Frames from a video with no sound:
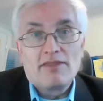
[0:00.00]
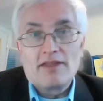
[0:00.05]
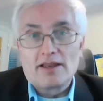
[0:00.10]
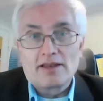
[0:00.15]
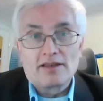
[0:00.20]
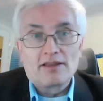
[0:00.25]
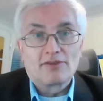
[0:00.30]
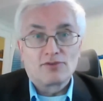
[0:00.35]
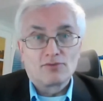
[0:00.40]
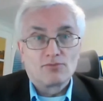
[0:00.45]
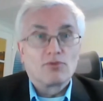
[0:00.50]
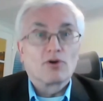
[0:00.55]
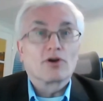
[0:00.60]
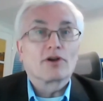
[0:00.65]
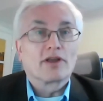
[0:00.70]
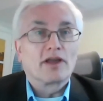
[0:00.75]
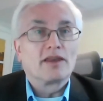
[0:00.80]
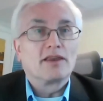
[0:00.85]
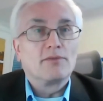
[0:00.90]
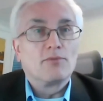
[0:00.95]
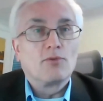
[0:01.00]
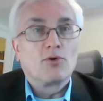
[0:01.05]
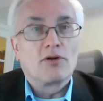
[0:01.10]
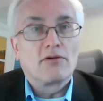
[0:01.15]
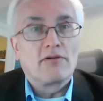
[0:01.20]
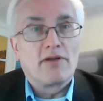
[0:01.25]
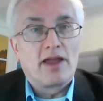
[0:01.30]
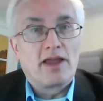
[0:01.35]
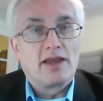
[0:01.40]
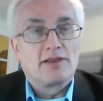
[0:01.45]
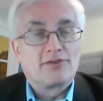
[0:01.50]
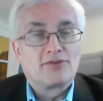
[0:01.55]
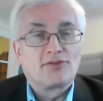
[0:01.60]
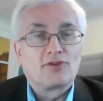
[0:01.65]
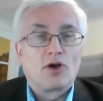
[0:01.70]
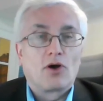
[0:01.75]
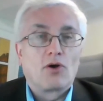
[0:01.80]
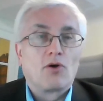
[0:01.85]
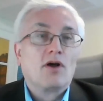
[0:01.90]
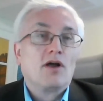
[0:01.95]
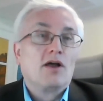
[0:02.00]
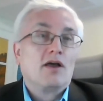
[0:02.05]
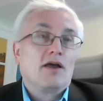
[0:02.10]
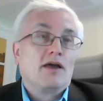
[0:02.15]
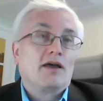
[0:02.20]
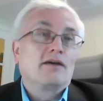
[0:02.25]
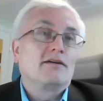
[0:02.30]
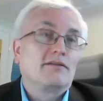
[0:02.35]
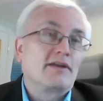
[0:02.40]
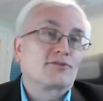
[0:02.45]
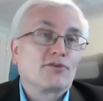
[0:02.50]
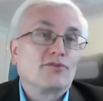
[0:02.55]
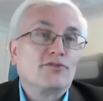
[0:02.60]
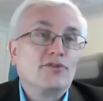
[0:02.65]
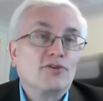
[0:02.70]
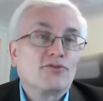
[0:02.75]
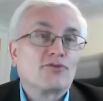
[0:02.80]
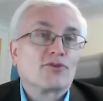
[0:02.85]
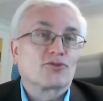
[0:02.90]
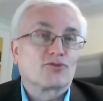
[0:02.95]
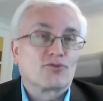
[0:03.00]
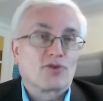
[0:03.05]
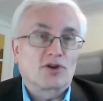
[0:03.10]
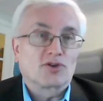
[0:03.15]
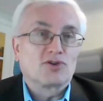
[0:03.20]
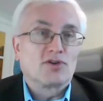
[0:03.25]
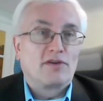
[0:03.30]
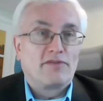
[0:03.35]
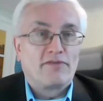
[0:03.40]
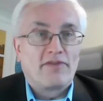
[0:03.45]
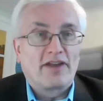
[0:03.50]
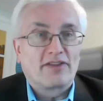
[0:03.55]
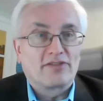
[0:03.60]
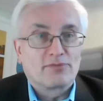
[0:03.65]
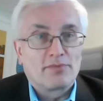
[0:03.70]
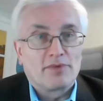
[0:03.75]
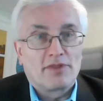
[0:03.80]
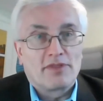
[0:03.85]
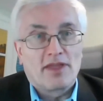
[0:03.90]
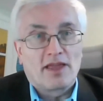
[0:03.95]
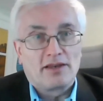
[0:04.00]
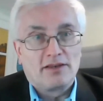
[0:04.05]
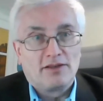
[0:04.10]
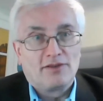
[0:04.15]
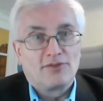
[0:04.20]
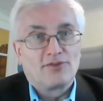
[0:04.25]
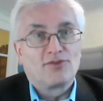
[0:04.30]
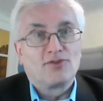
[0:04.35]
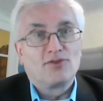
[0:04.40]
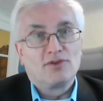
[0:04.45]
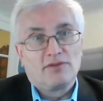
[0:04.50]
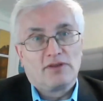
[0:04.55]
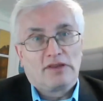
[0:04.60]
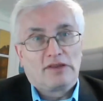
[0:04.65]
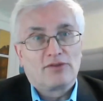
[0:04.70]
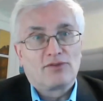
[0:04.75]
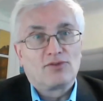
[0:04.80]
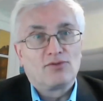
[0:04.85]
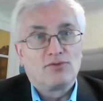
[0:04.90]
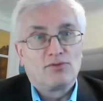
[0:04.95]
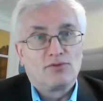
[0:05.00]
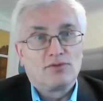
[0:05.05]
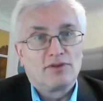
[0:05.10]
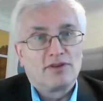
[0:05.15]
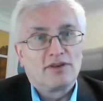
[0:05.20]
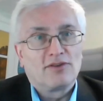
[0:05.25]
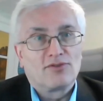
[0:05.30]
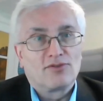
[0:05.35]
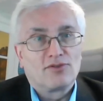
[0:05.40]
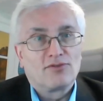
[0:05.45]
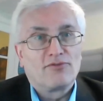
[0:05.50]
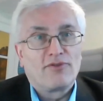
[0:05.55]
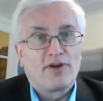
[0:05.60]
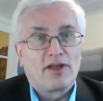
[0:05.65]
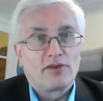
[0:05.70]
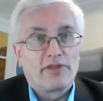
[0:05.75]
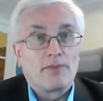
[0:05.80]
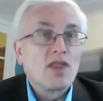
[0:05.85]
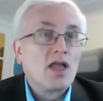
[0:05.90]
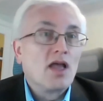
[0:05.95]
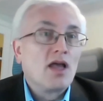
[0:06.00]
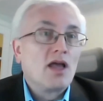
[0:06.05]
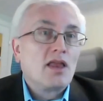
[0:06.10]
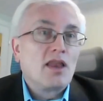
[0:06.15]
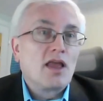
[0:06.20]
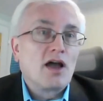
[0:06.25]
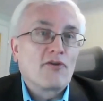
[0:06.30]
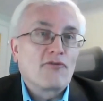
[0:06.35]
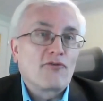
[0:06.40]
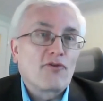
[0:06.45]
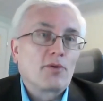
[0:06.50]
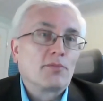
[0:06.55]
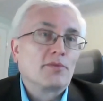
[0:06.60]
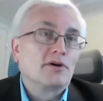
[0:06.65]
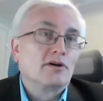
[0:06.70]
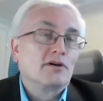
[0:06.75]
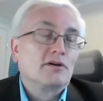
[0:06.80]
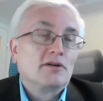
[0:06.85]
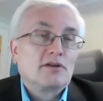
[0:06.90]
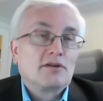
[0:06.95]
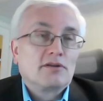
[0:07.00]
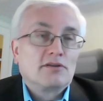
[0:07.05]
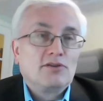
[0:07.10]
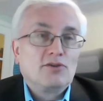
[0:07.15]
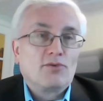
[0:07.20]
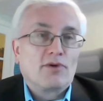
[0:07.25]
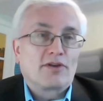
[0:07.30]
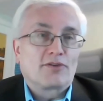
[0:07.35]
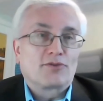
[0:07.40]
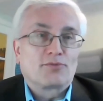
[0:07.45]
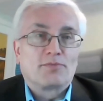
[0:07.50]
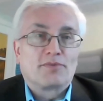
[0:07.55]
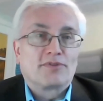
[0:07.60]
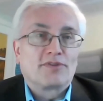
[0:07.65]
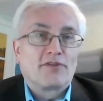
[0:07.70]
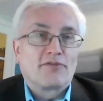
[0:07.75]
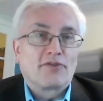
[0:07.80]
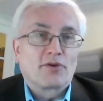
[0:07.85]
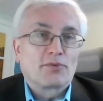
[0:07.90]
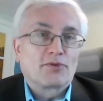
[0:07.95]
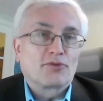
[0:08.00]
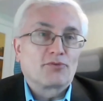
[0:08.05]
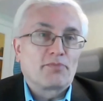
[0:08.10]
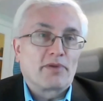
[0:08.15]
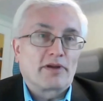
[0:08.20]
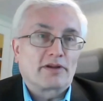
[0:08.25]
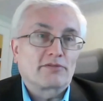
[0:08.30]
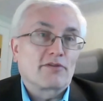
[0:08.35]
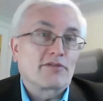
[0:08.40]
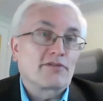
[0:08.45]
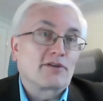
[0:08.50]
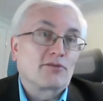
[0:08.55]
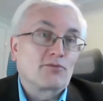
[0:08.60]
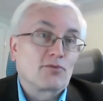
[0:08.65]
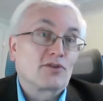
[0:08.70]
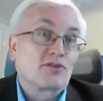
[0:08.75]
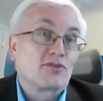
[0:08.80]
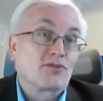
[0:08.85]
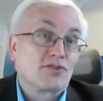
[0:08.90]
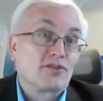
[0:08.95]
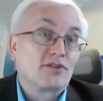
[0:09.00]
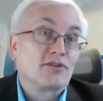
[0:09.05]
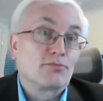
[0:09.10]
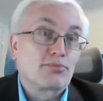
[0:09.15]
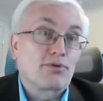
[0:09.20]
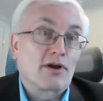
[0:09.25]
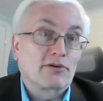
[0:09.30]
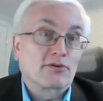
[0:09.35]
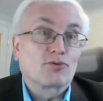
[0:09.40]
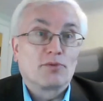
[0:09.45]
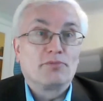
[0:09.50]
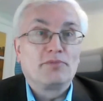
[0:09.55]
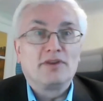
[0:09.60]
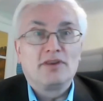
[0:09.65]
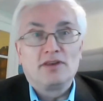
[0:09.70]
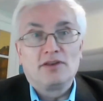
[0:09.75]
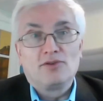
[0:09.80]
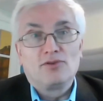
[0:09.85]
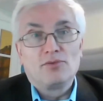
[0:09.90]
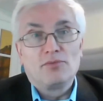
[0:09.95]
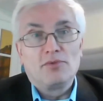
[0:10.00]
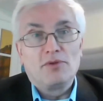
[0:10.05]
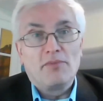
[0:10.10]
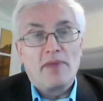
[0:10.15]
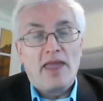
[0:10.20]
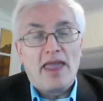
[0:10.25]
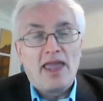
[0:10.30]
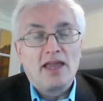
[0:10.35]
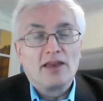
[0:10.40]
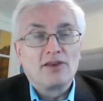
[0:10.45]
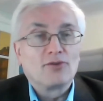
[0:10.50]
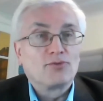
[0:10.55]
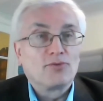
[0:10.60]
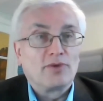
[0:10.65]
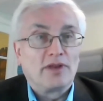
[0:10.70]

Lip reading: and that doesn't work anymore, right? So that's sort of infrastructure investment that needs to follow there. Now, from a U.S. specific perspective, I think where still in progress need to be made